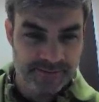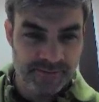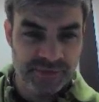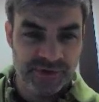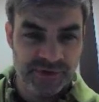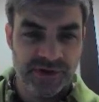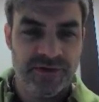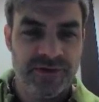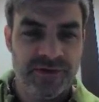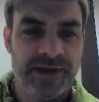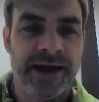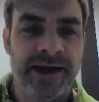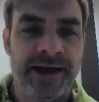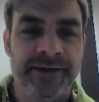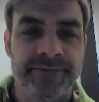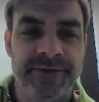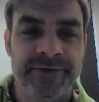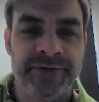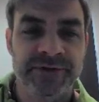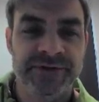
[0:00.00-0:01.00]
Below that,
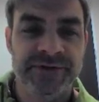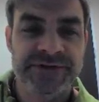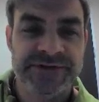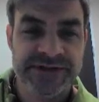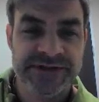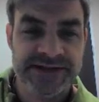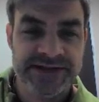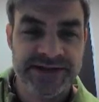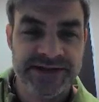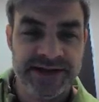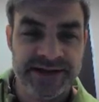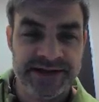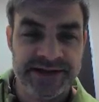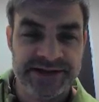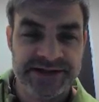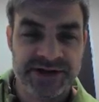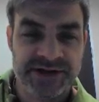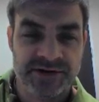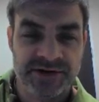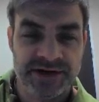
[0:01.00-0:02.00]
you'll see a
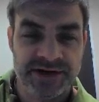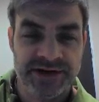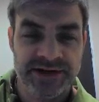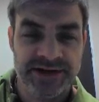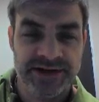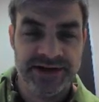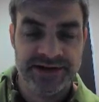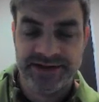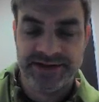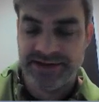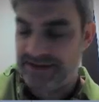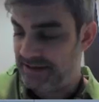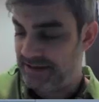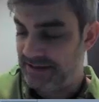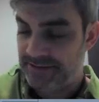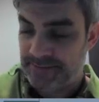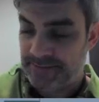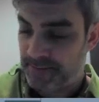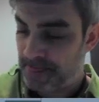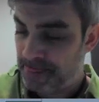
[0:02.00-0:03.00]
start and end
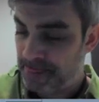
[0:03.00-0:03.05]
date.